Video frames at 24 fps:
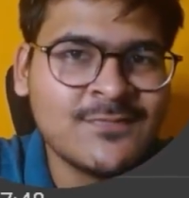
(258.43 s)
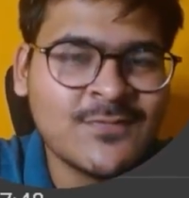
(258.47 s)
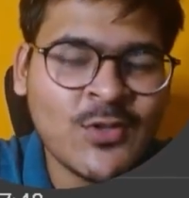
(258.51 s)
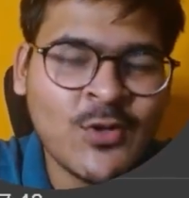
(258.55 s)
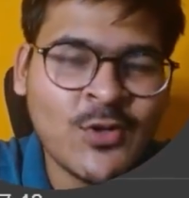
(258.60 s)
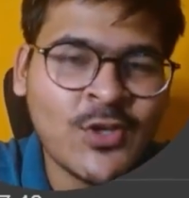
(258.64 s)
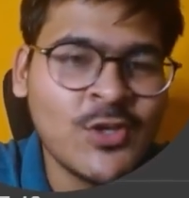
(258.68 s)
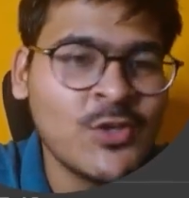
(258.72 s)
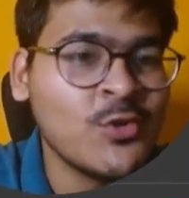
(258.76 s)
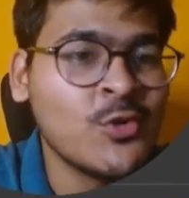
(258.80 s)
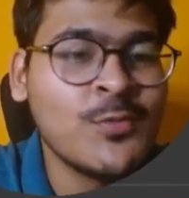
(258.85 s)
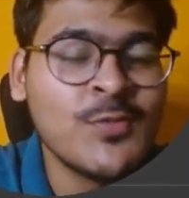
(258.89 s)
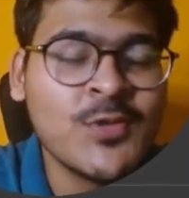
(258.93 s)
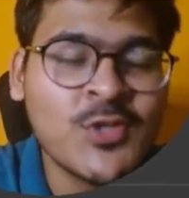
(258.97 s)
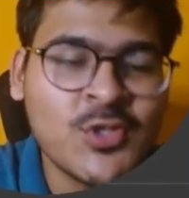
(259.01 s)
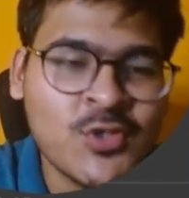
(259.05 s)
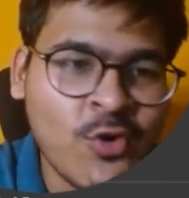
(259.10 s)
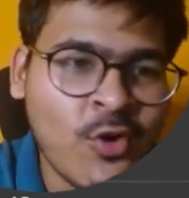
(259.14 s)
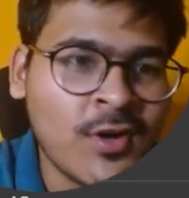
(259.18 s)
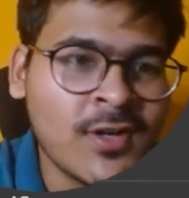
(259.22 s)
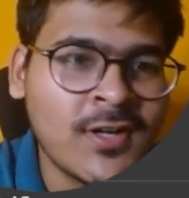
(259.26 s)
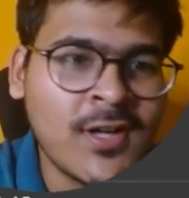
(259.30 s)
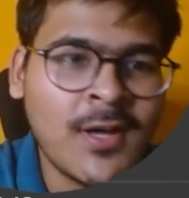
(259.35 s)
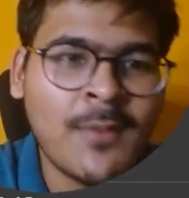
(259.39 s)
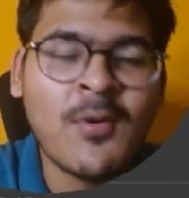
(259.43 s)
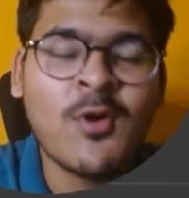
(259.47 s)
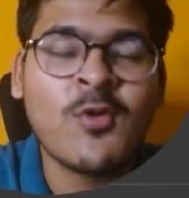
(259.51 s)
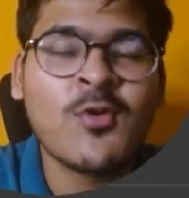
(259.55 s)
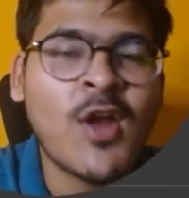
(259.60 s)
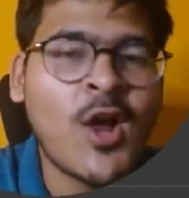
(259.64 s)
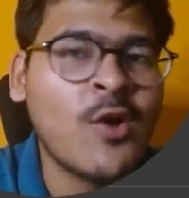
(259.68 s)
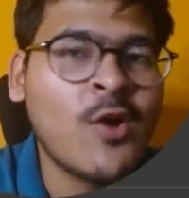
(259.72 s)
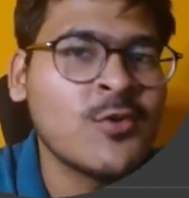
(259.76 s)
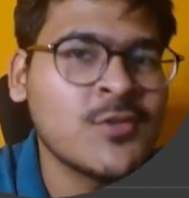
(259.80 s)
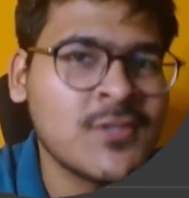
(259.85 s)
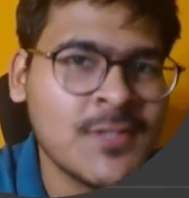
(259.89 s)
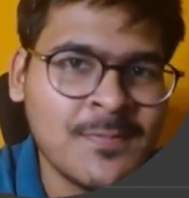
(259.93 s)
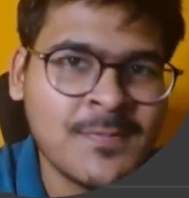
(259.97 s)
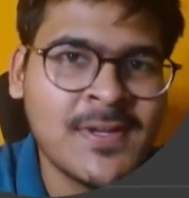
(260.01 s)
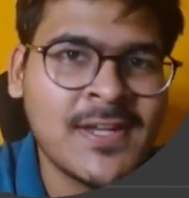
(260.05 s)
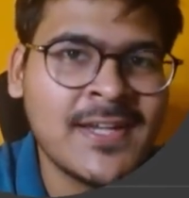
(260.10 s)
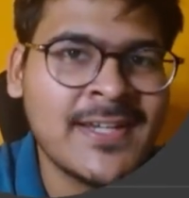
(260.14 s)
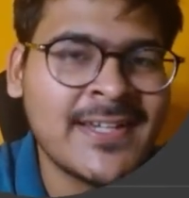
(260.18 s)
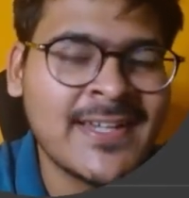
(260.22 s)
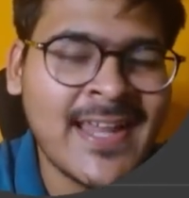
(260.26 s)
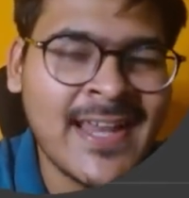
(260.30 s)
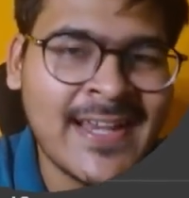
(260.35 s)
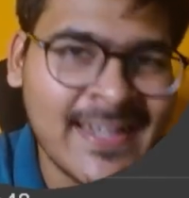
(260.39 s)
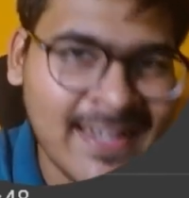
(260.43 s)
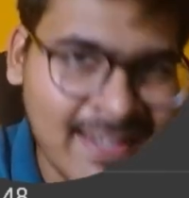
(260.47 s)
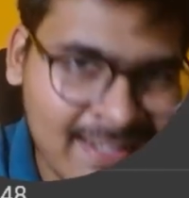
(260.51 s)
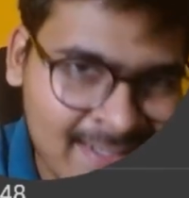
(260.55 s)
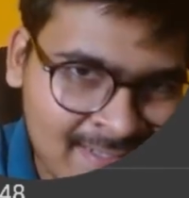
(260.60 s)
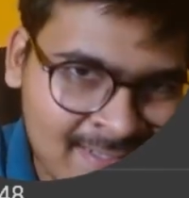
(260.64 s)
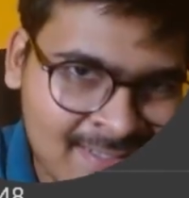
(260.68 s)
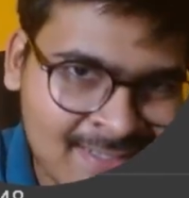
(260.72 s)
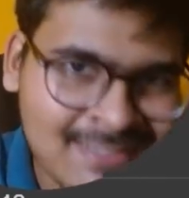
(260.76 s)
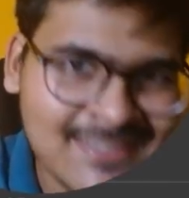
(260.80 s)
Okay, you will be shocked about how simple it can get.